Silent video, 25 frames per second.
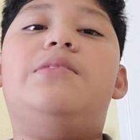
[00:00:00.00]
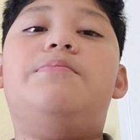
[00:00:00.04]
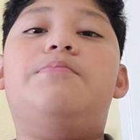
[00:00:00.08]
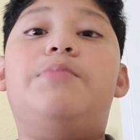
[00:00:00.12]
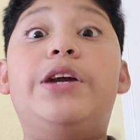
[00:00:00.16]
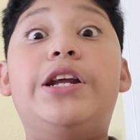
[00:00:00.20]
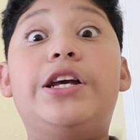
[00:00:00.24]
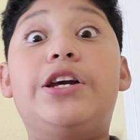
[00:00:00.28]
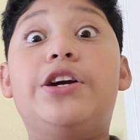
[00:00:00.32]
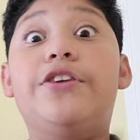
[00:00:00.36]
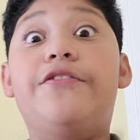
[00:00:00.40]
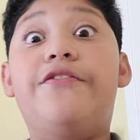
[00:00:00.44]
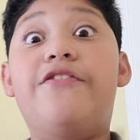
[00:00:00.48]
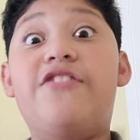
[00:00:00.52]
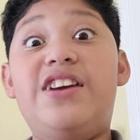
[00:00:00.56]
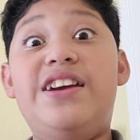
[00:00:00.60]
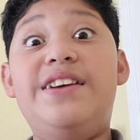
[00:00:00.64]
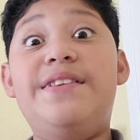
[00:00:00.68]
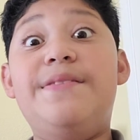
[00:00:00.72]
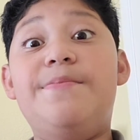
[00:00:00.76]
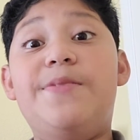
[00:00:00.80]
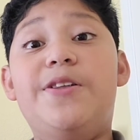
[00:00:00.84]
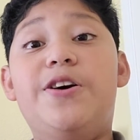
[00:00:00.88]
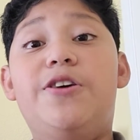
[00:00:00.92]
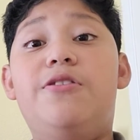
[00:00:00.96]
Pretty good for
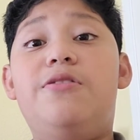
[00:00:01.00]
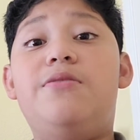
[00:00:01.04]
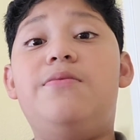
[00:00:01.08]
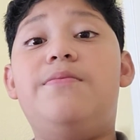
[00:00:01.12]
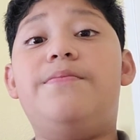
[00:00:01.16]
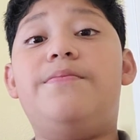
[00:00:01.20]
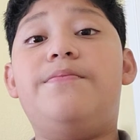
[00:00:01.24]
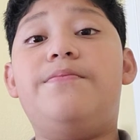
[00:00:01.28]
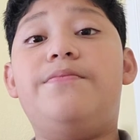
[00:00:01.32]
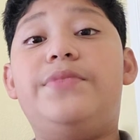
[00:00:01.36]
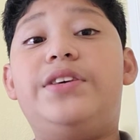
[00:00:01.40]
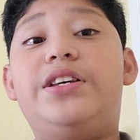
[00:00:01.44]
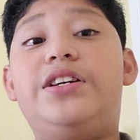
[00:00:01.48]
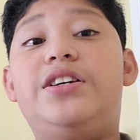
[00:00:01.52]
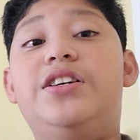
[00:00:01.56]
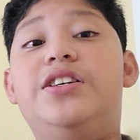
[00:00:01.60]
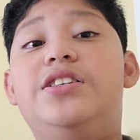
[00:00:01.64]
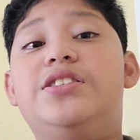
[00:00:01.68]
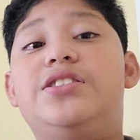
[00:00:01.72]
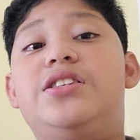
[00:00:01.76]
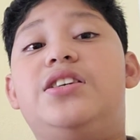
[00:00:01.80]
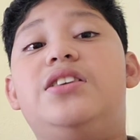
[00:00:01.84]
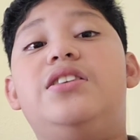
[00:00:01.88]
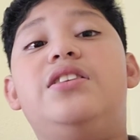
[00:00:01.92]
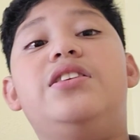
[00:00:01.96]
him though,
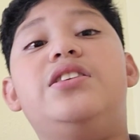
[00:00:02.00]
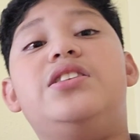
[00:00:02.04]
because